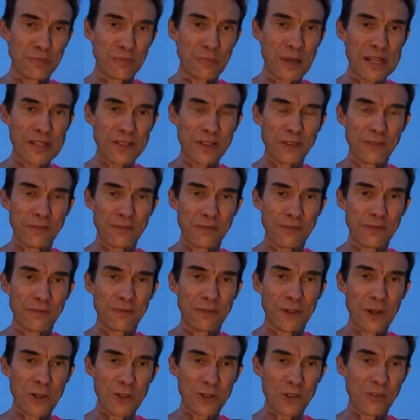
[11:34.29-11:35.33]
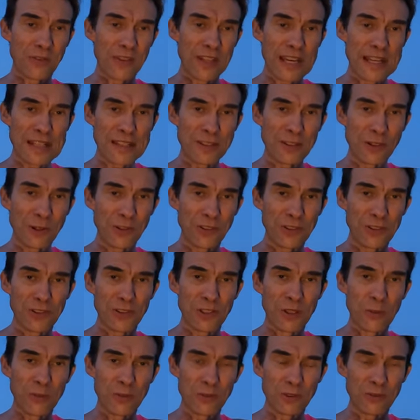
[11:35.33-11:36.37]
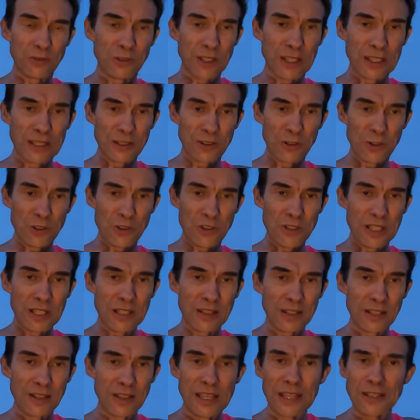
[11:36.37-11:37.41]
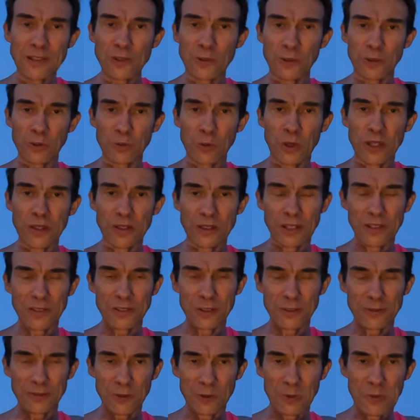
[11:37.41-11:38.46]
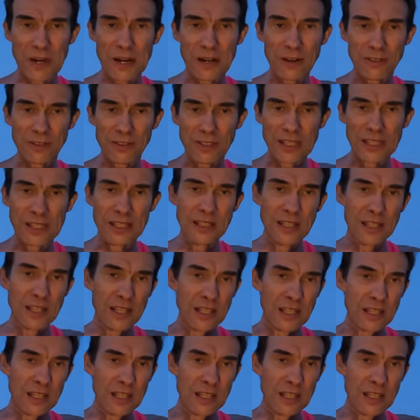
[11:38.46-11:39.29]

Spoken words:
better version of the Adios in terms of like cushioning than the Adios 1 that I did a full marathon in,